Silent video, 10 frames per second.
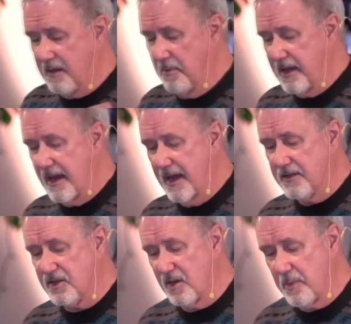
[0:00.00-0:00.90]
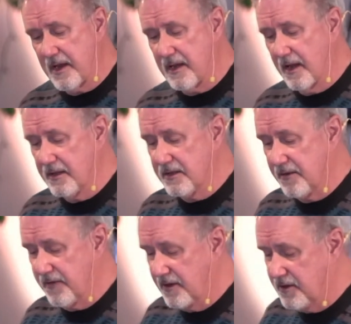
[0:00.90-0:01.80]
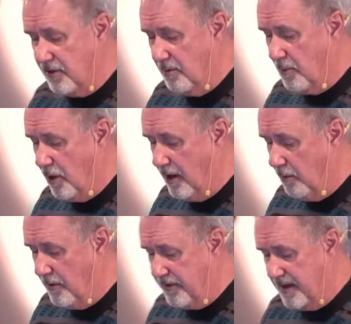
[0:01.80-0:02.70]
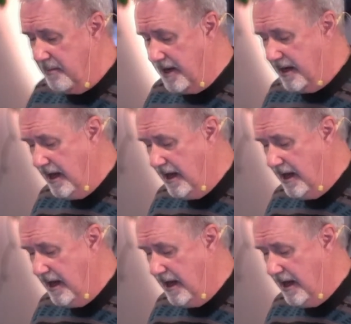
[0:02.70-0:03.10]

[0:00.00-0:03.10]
me answer because of the turmoil within me.